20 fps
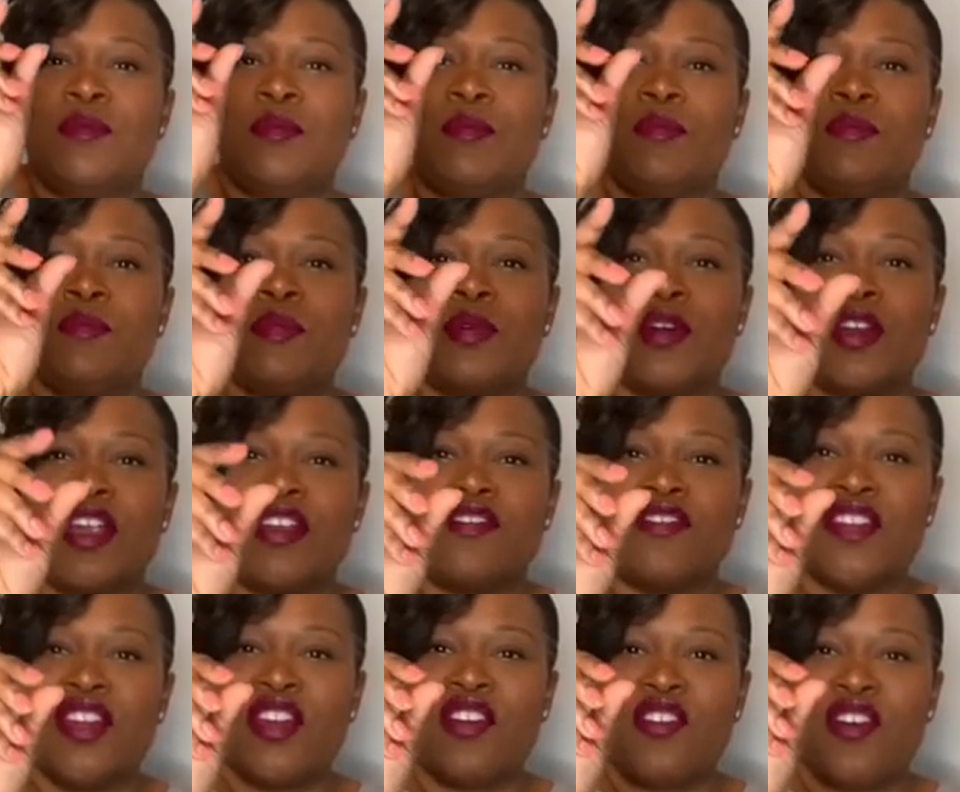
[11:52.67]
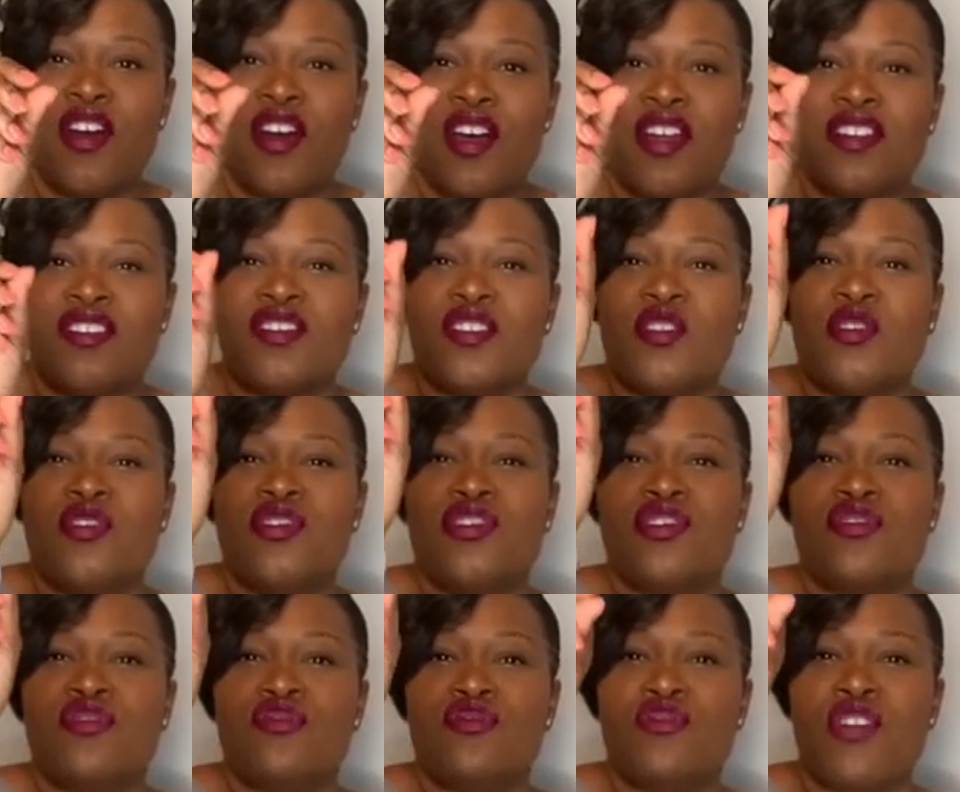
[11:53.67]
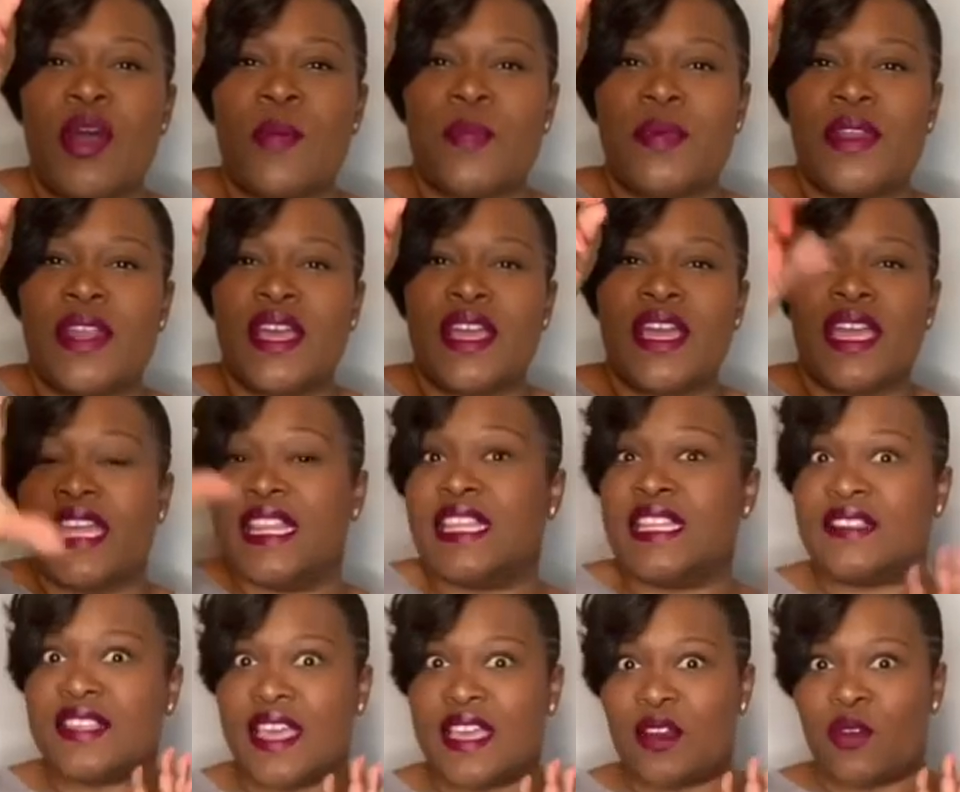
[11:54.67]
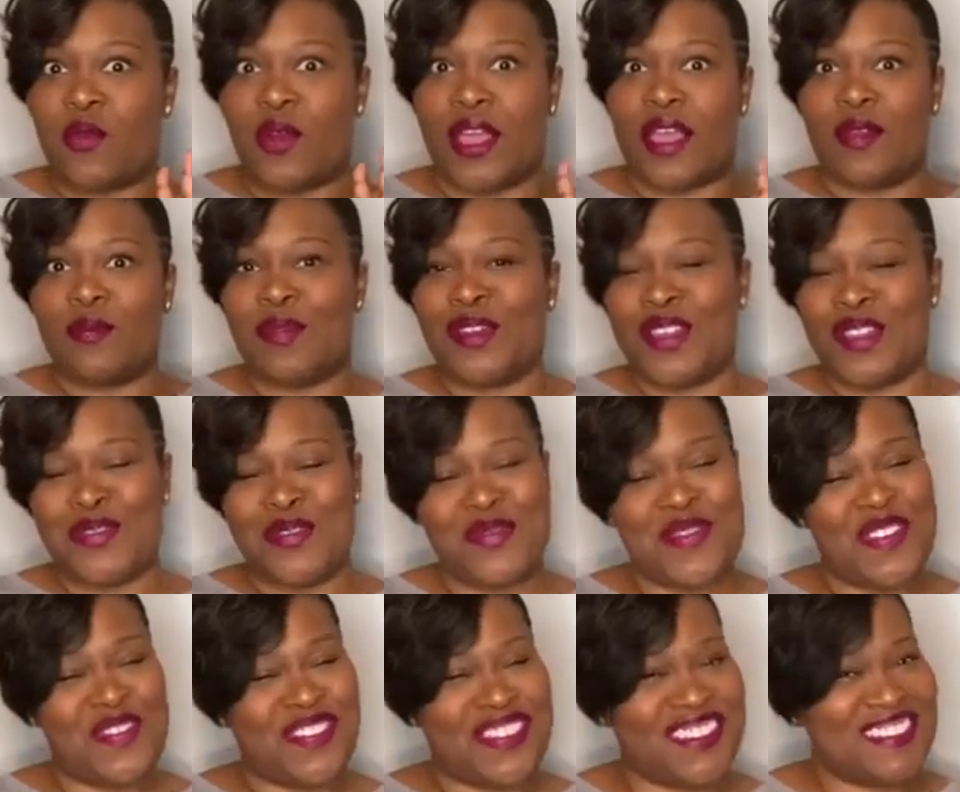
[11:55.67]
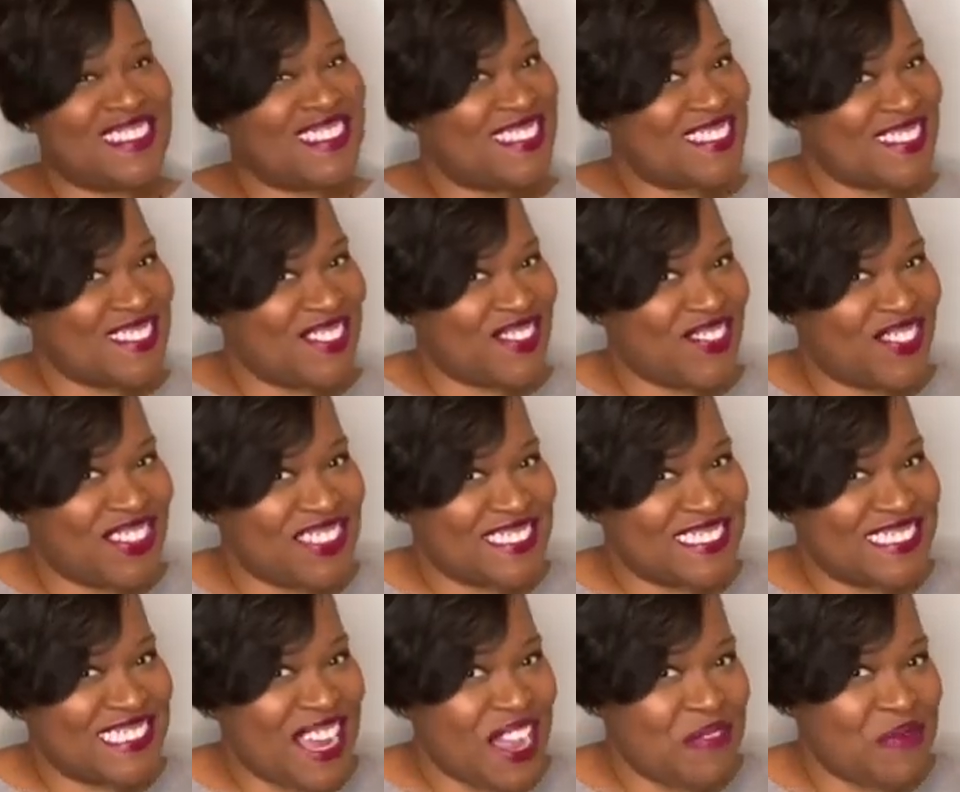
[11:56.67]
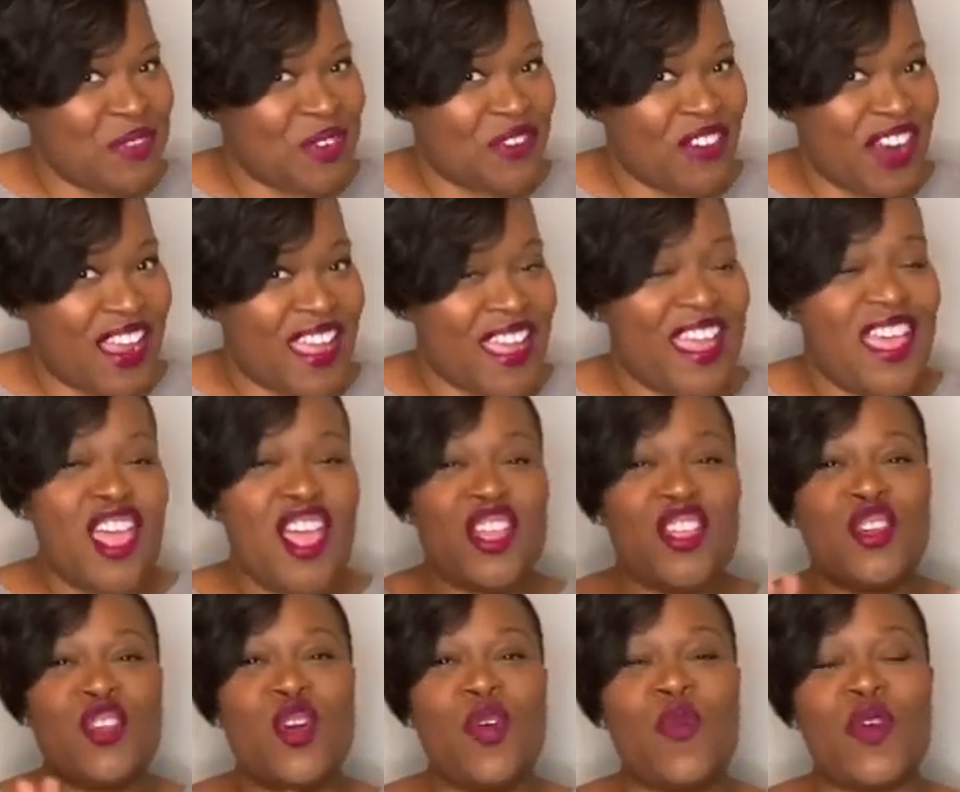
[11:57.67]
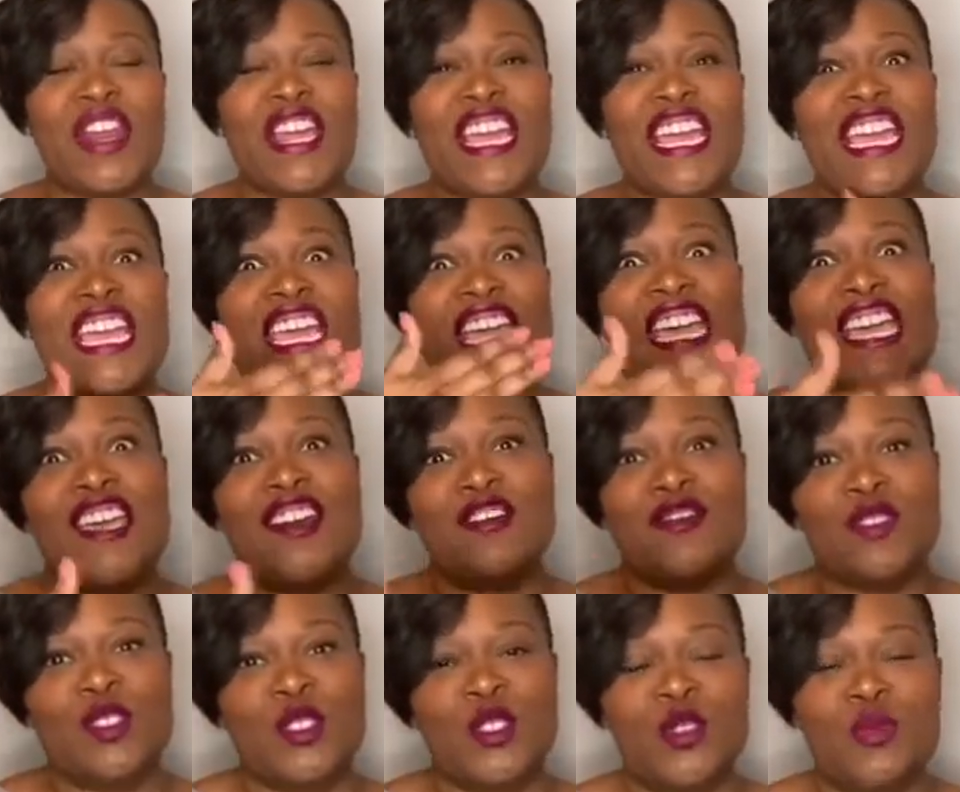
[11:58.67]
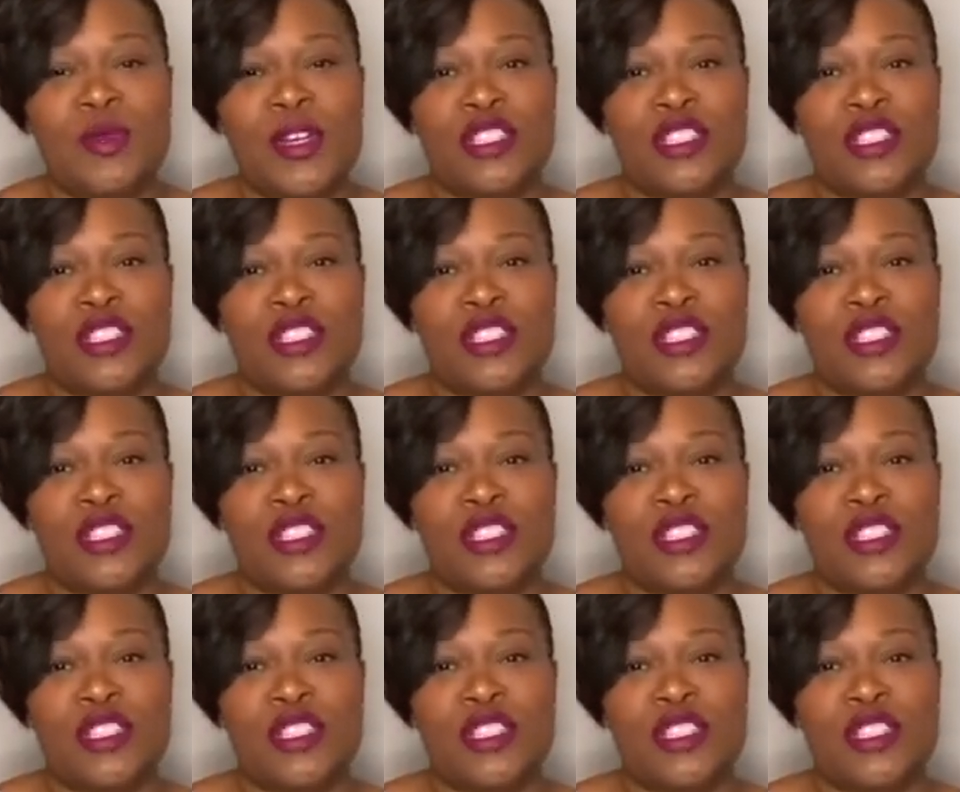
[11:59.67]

put our finger on, so you just drop a nugget and then take it away. Because remember, this is the first chapter, right? You don't want to give too much